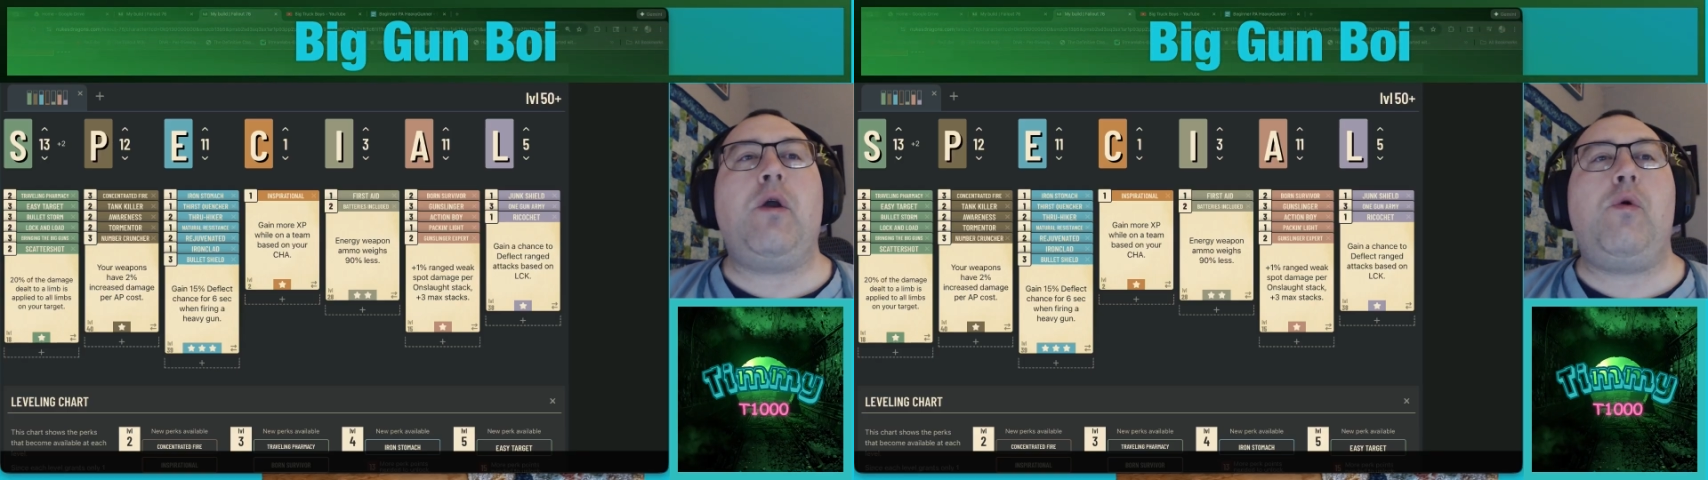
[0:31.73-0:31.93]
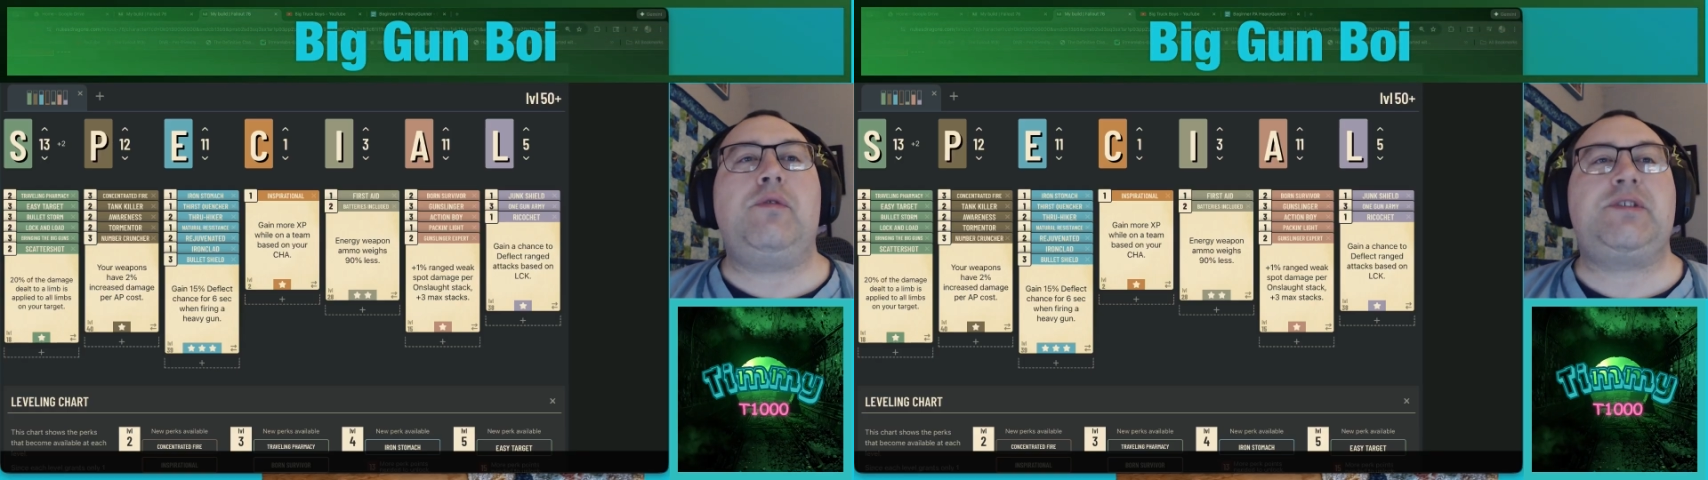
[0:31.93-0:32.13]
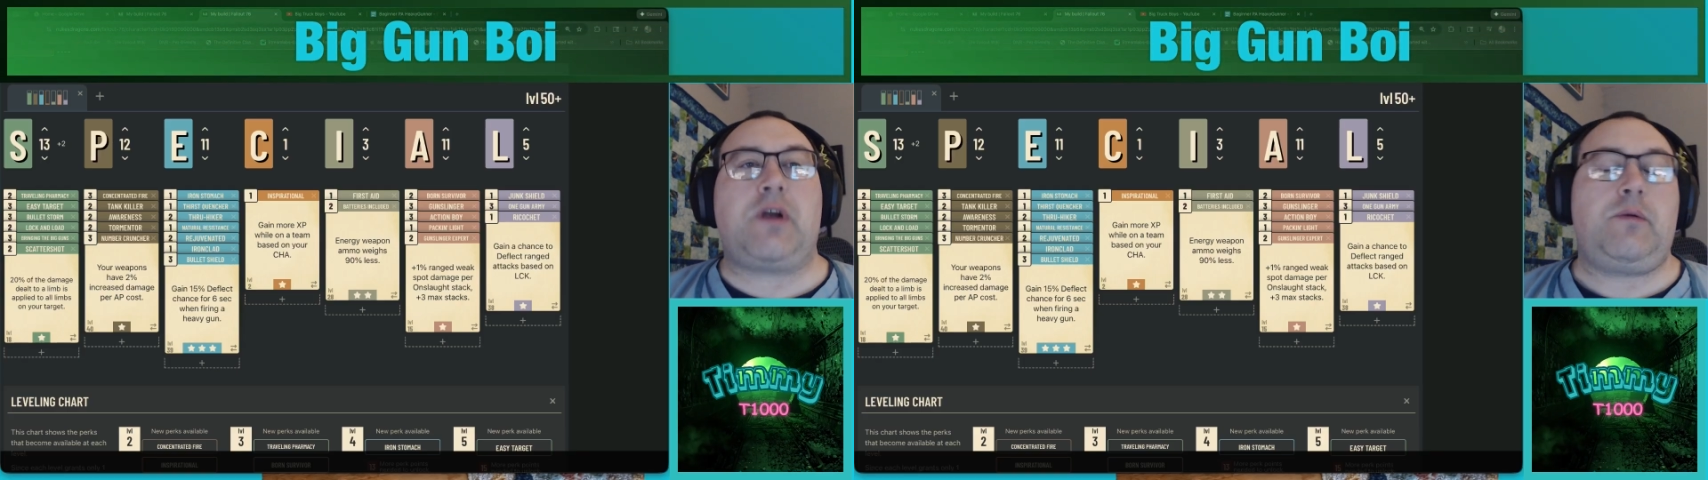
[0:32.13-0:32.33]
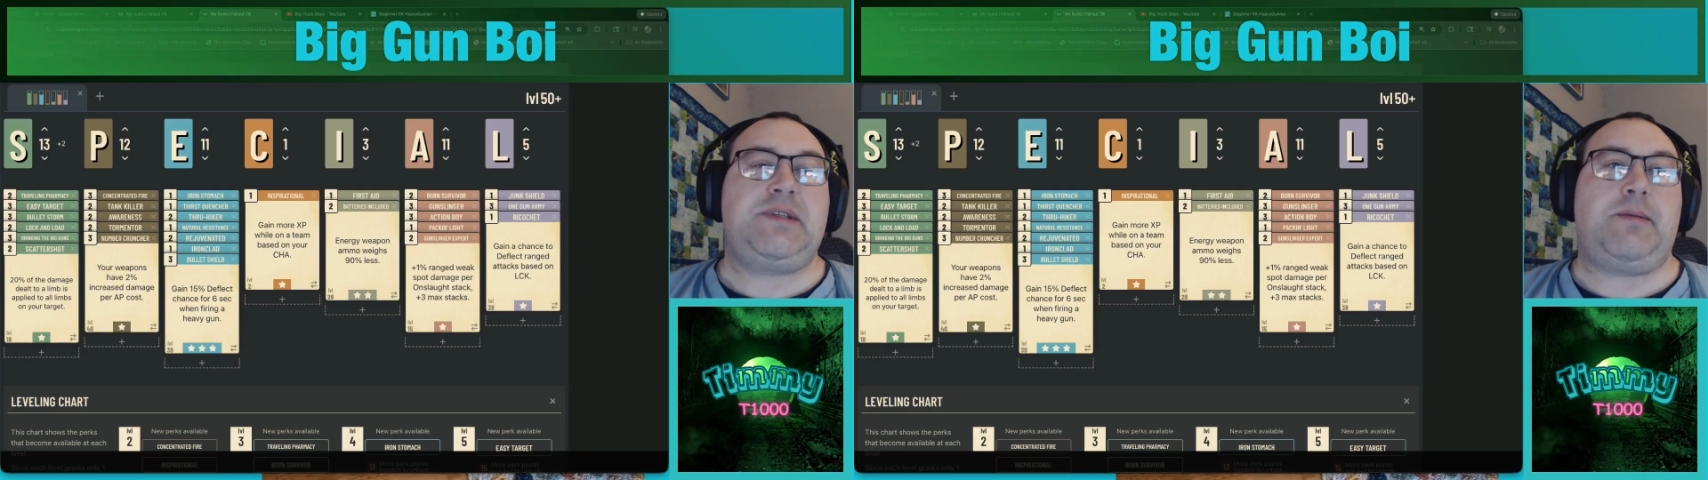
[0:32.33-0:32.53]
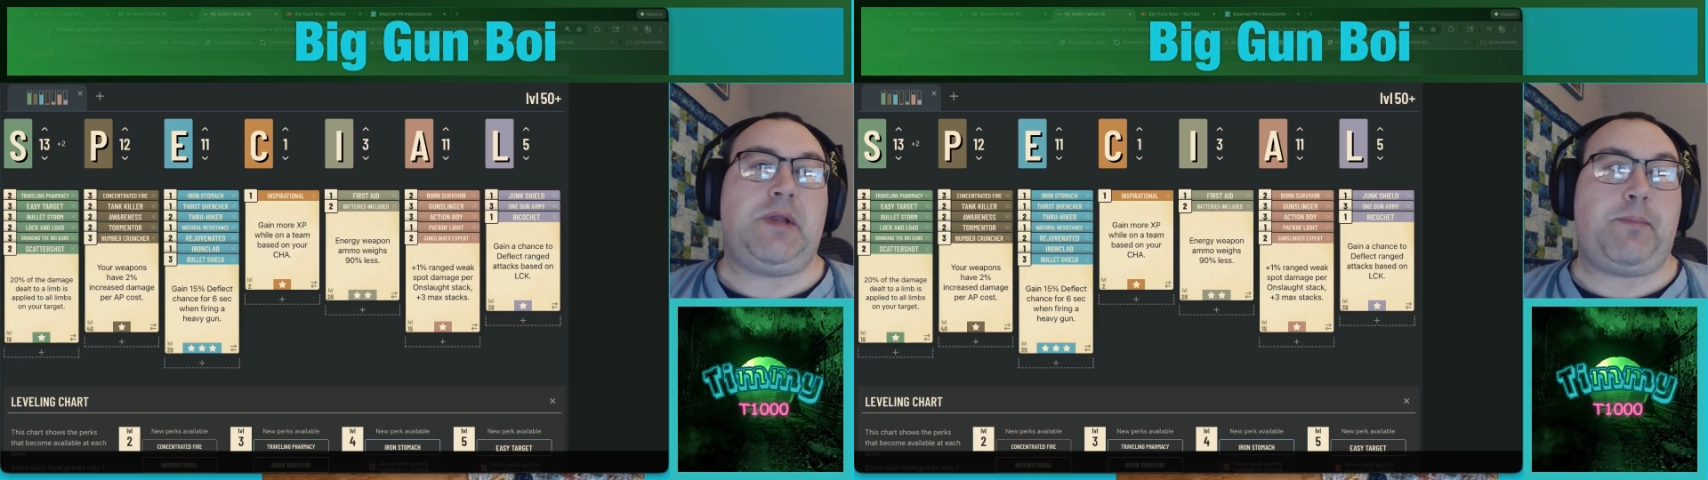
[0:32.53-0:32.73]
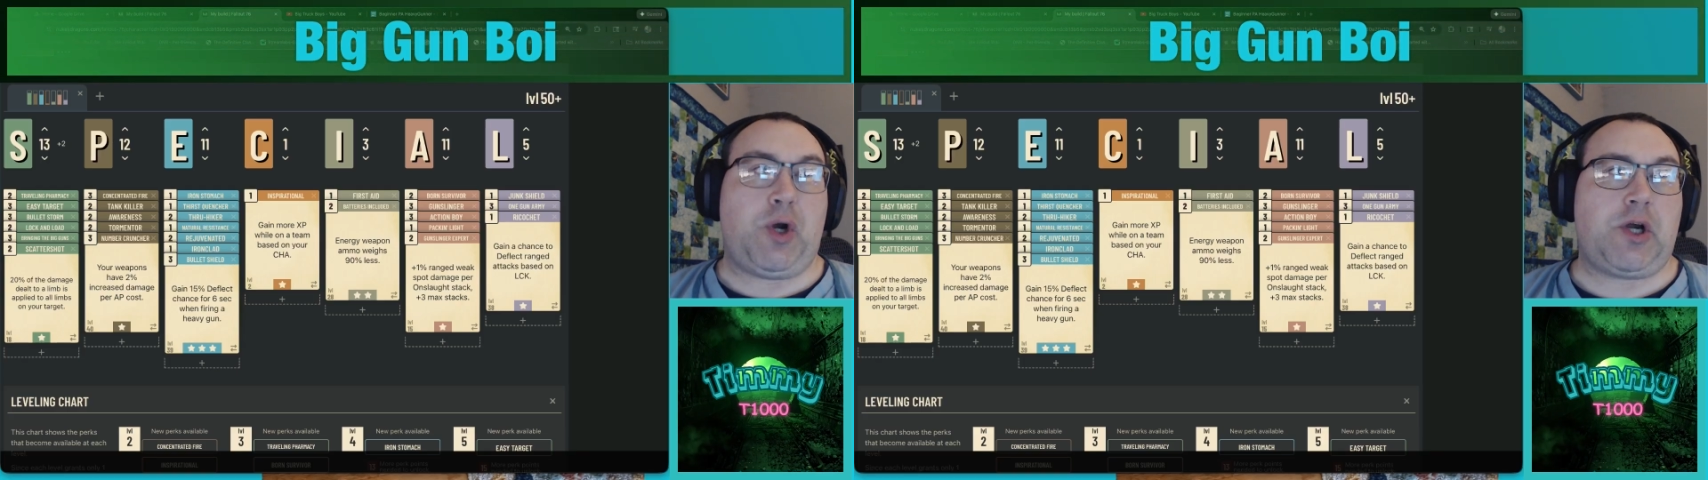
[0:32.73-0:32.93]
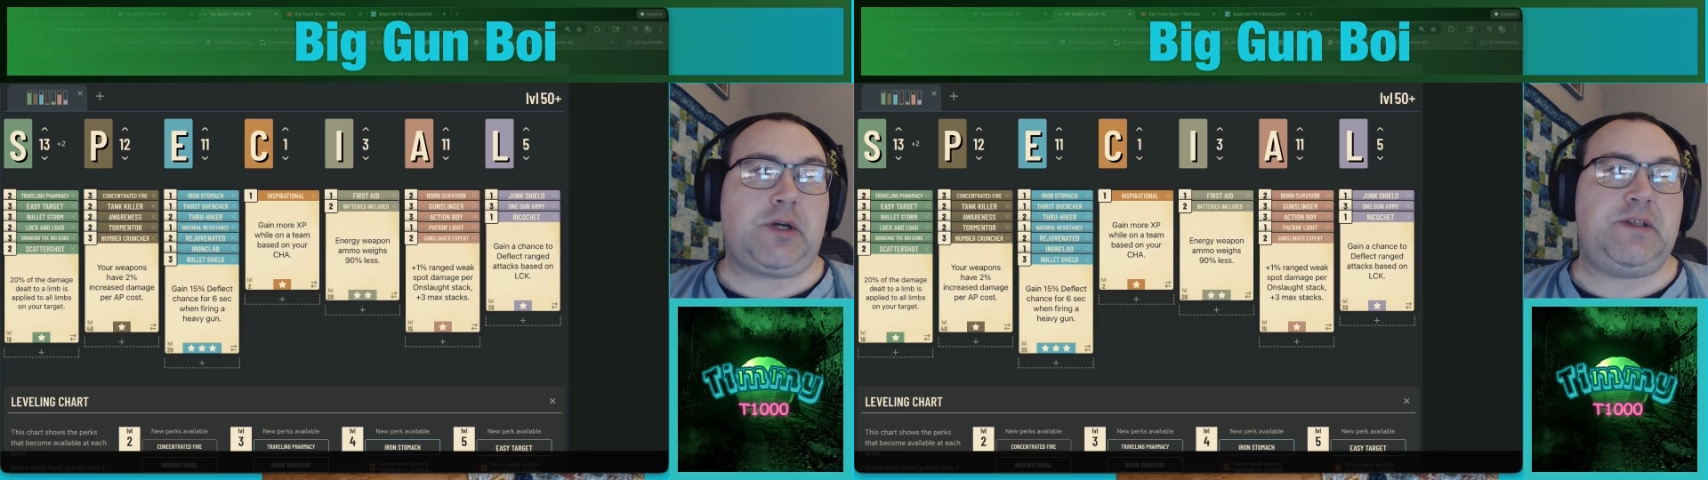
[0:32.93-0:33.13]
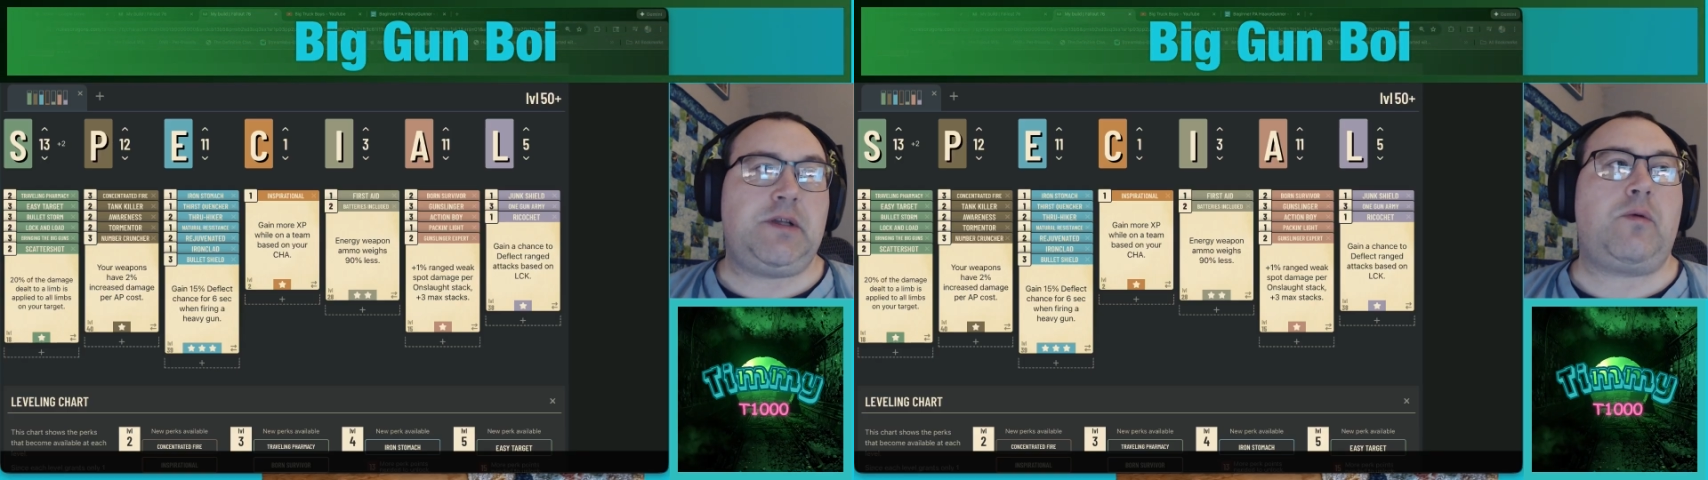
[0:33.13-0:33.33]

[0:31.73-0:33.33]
go start with some of the perks.